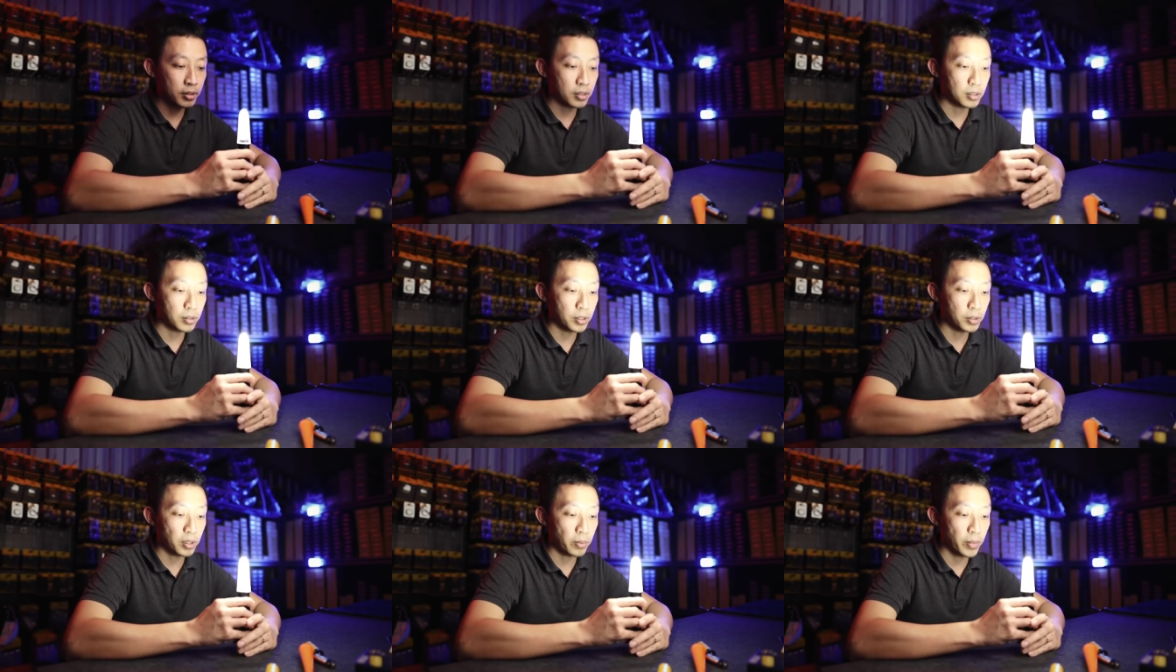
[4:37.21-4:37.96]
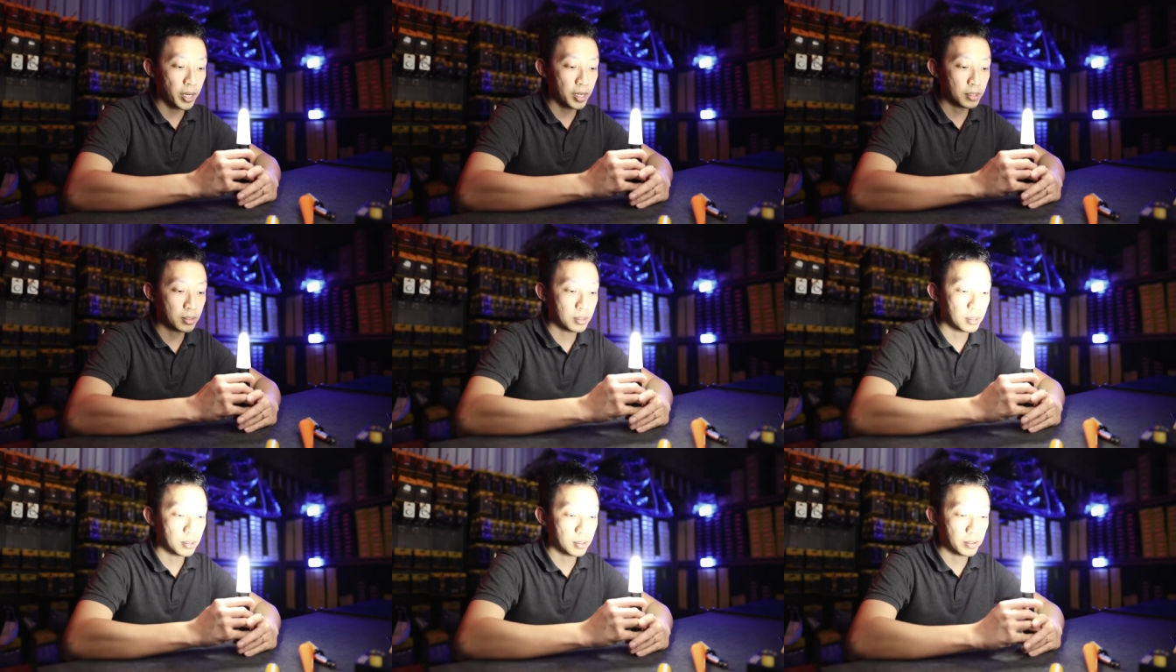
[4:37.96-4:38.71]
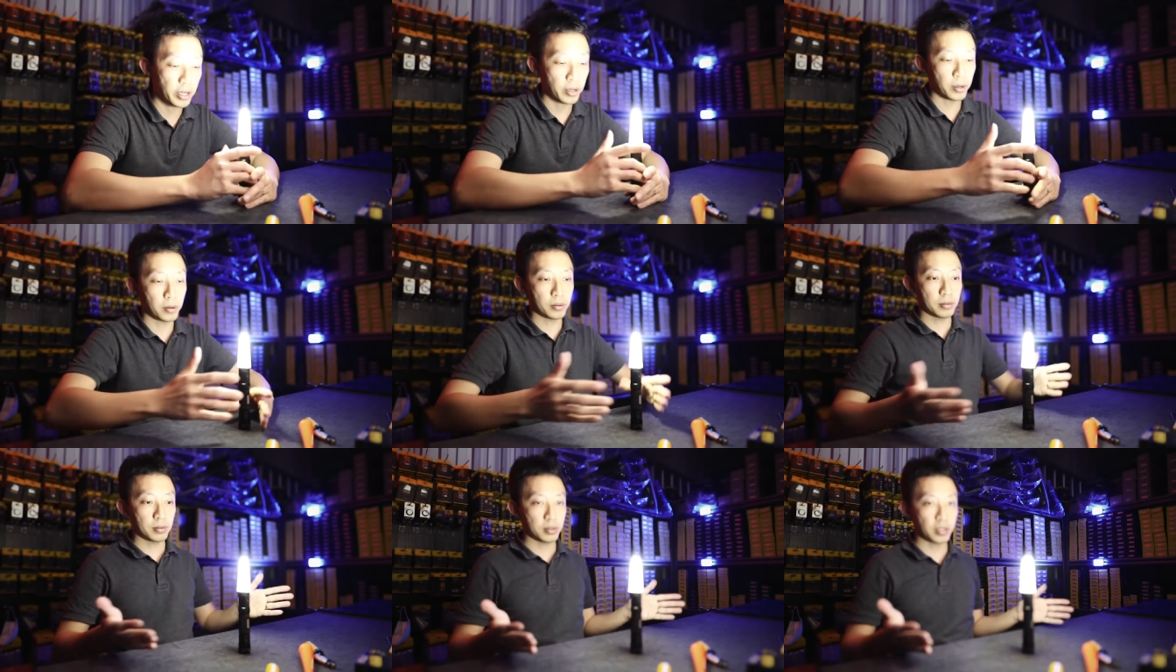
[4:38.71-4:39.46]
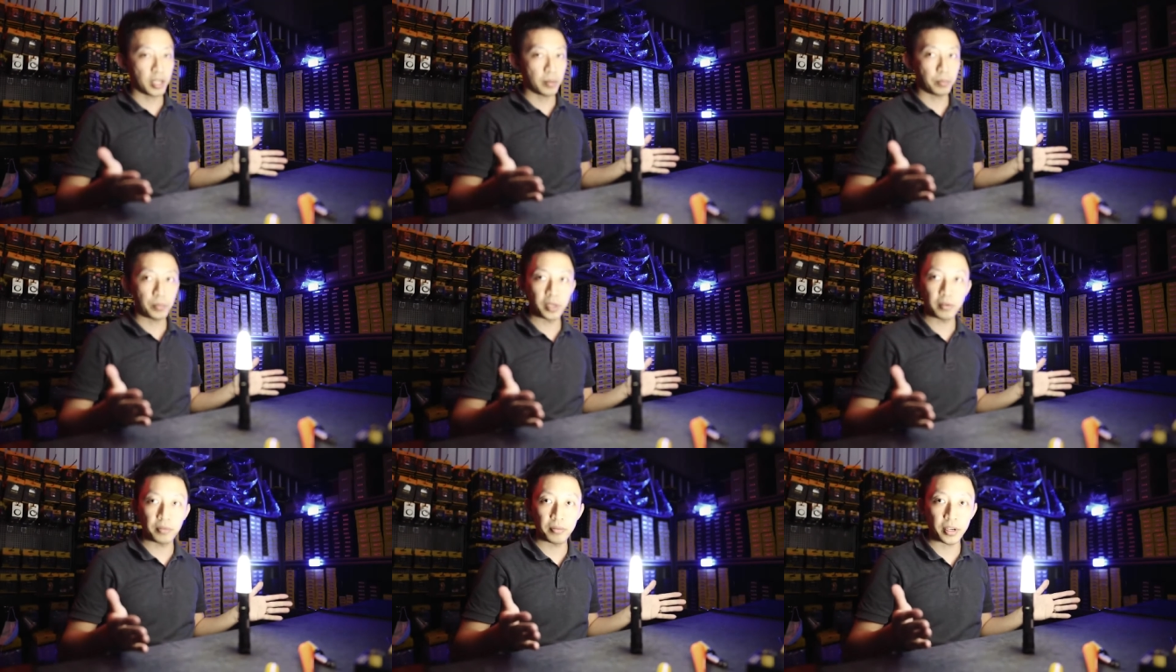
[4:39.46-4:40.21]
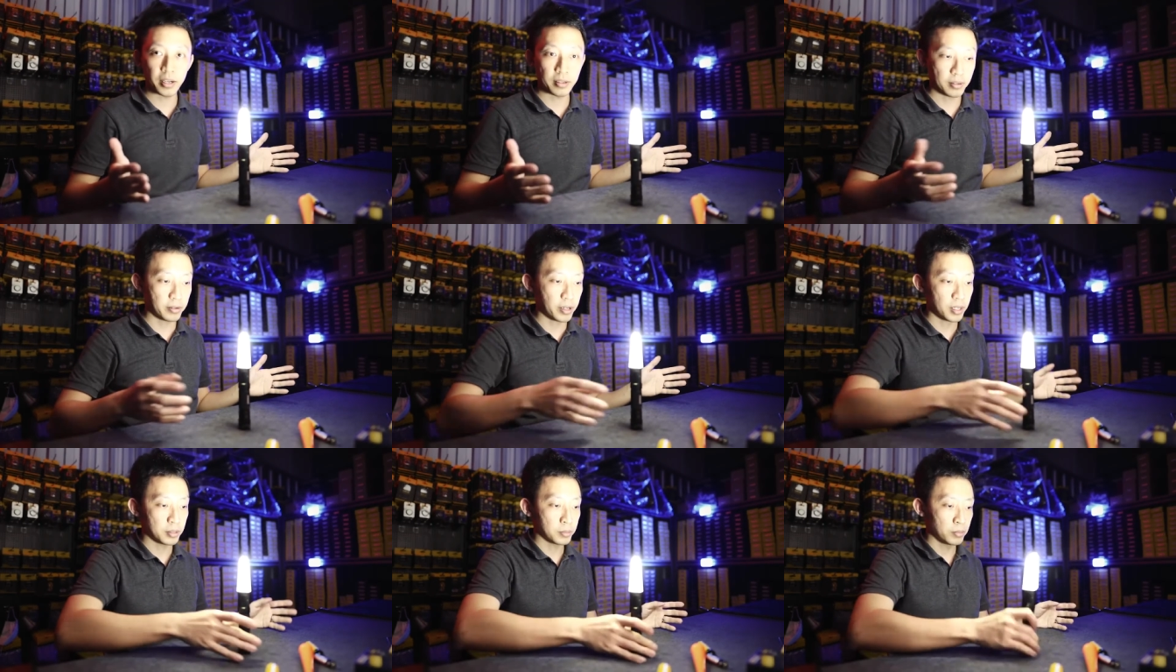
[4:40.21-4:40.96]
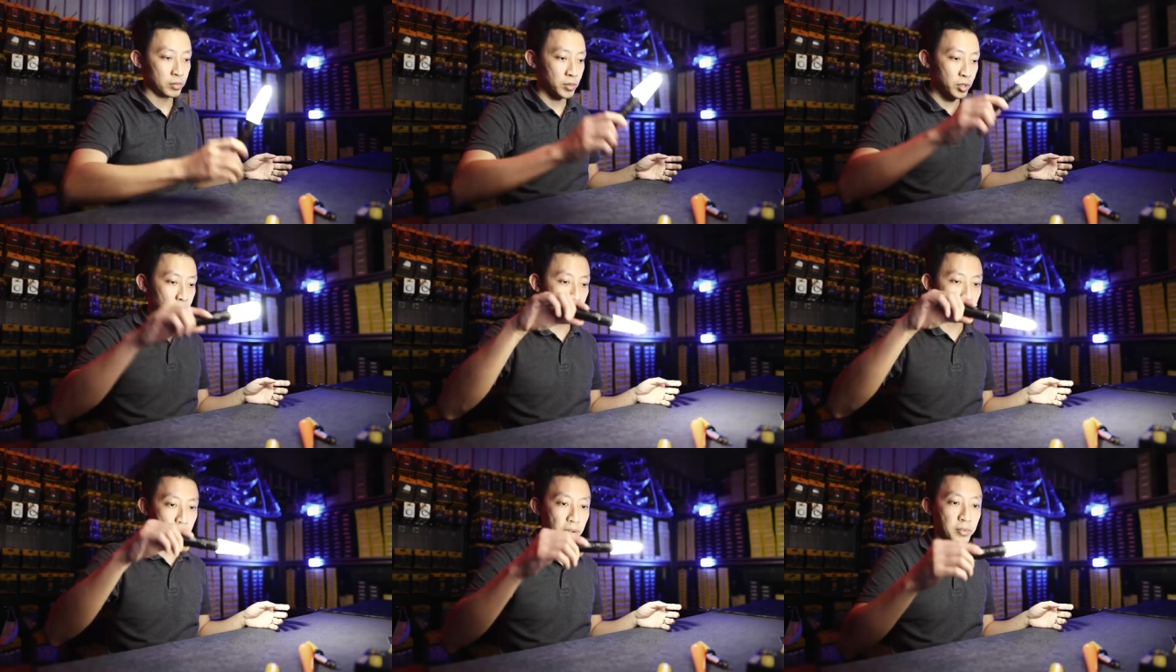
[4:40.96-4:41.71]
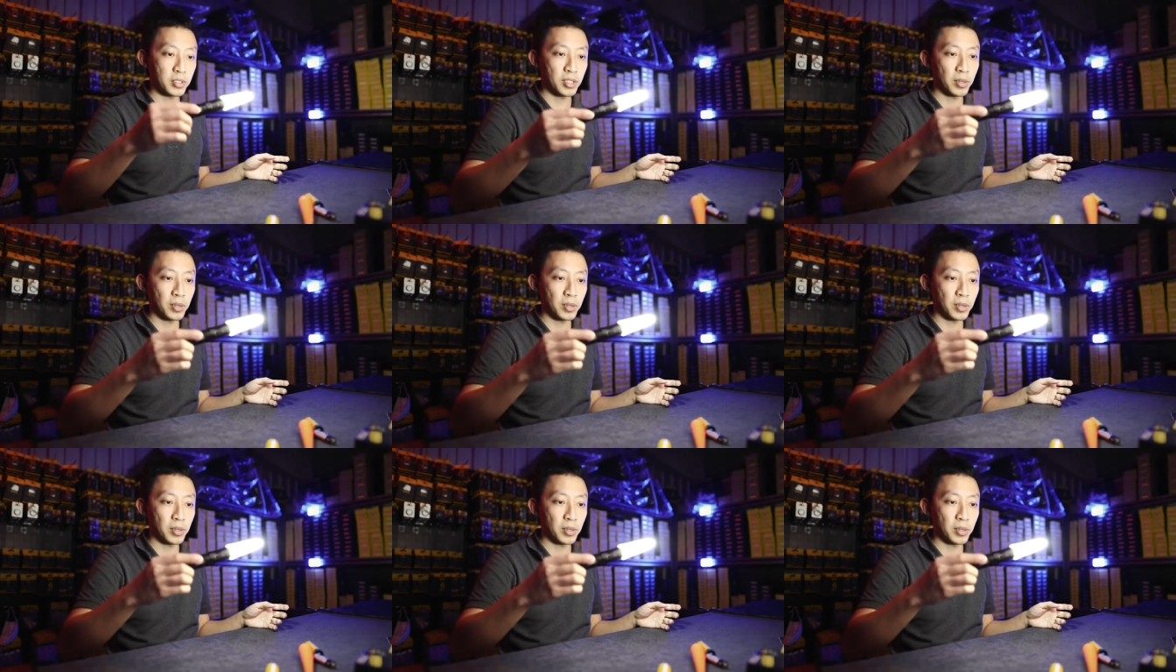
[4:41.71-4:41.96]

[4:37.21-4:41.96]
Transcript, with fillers: Let's go to the max. There you go. That, perfect, alright? You can have this